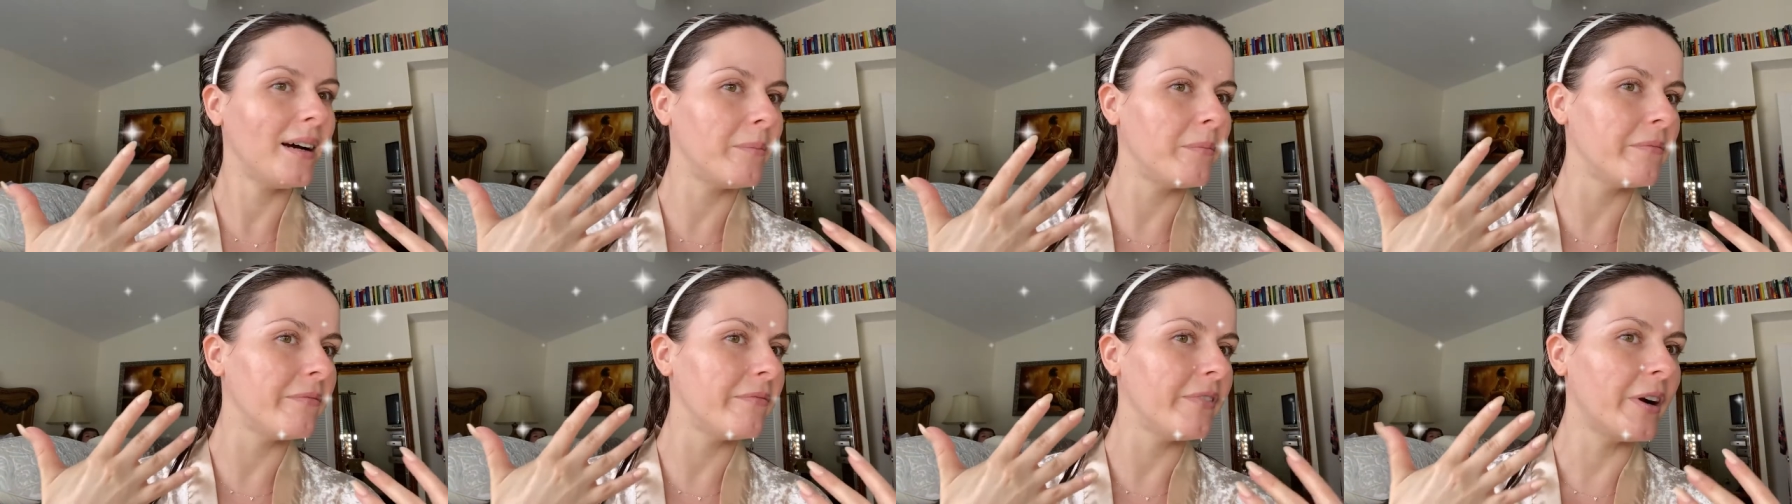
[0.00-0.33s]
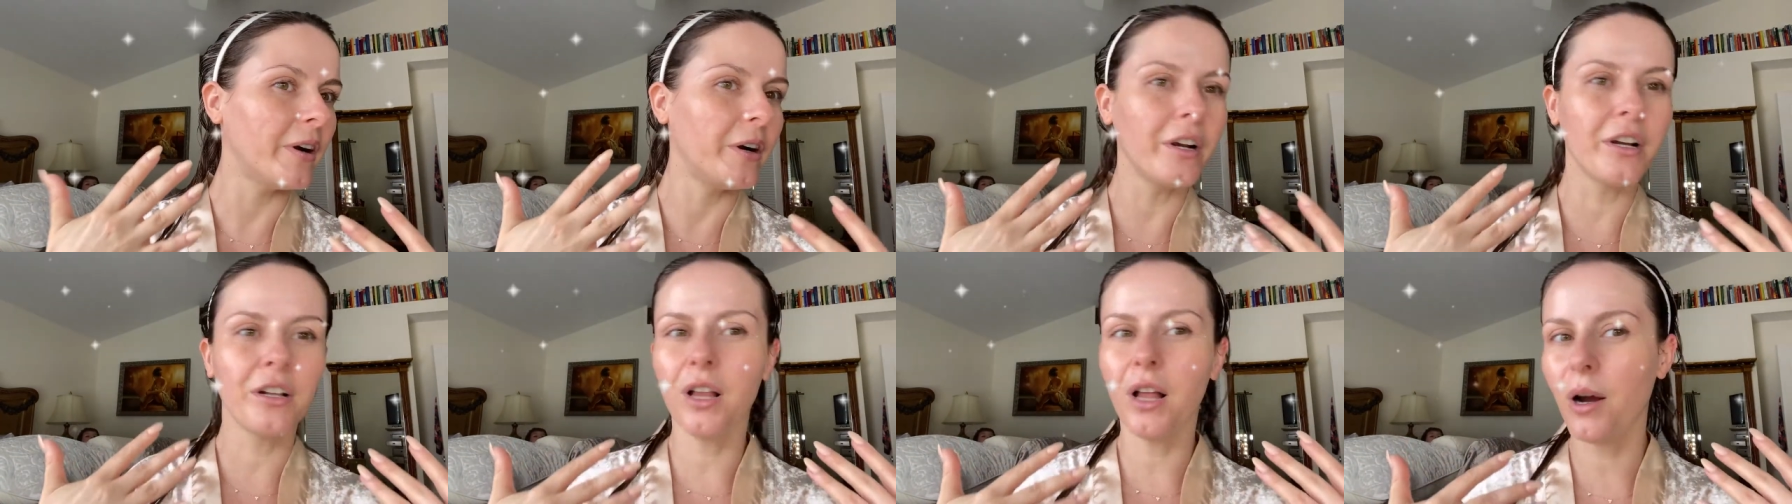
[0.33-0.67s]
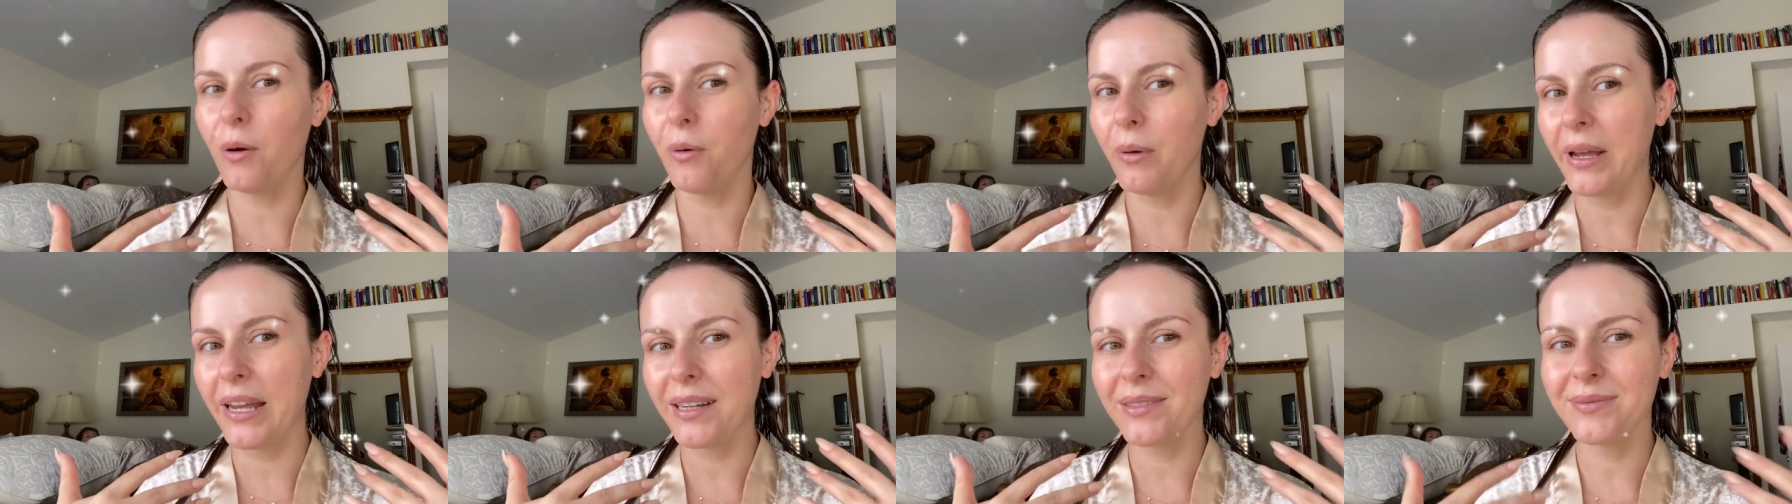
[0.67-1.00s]
I'm very
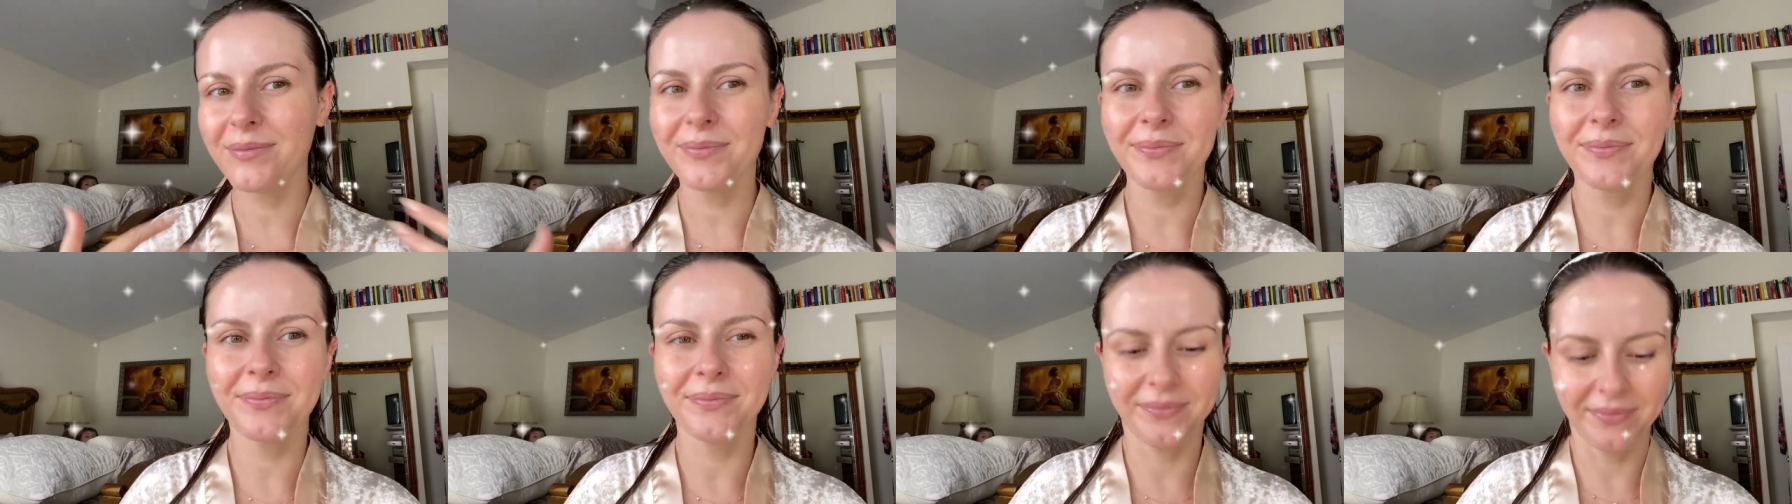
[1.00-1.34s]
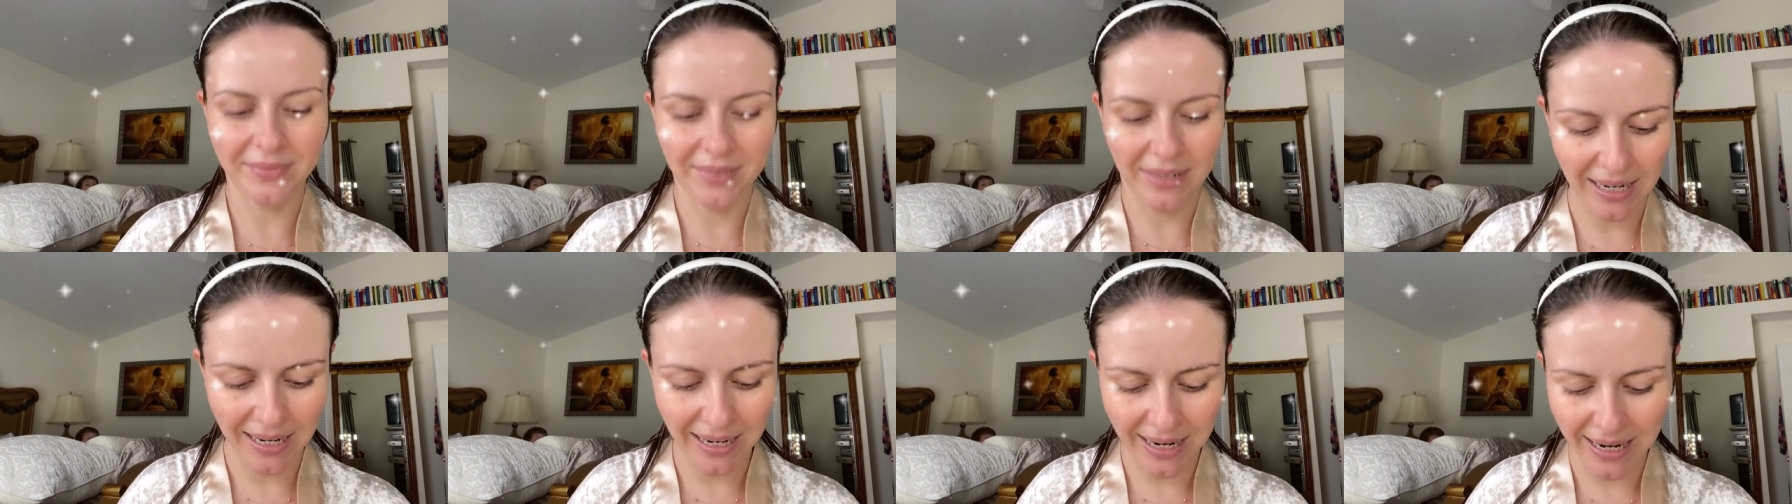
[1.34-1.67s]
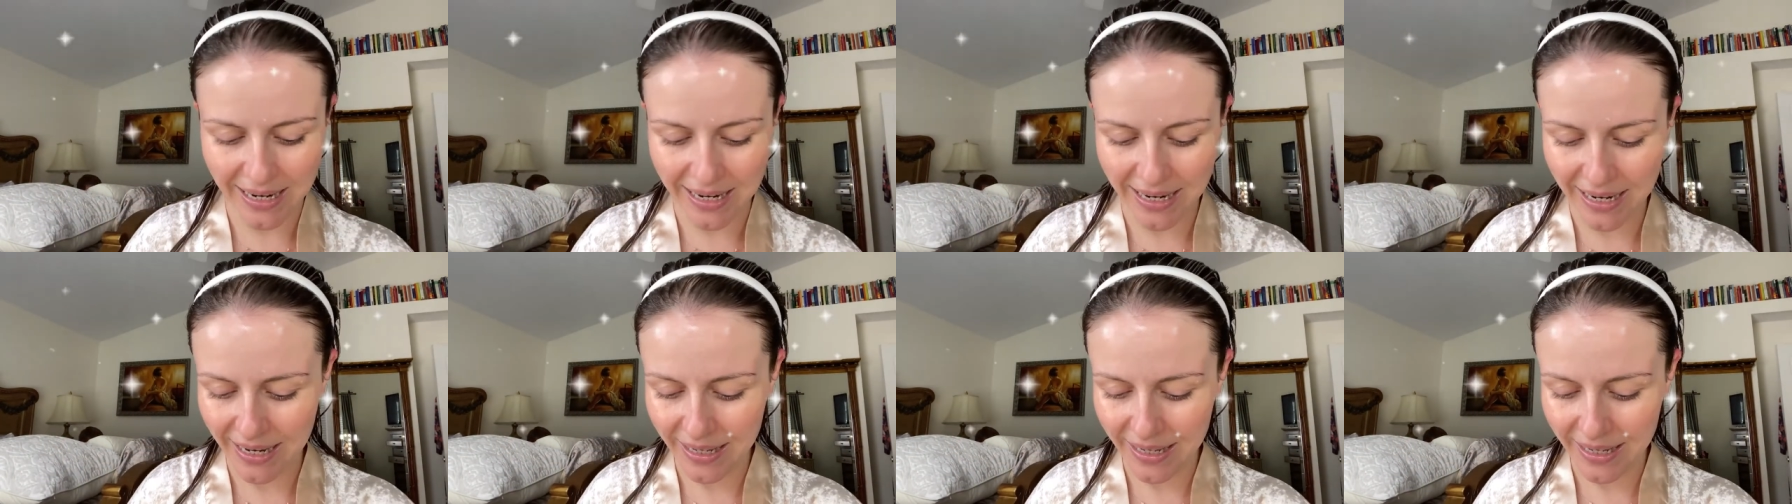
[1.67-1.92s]
glowy, I like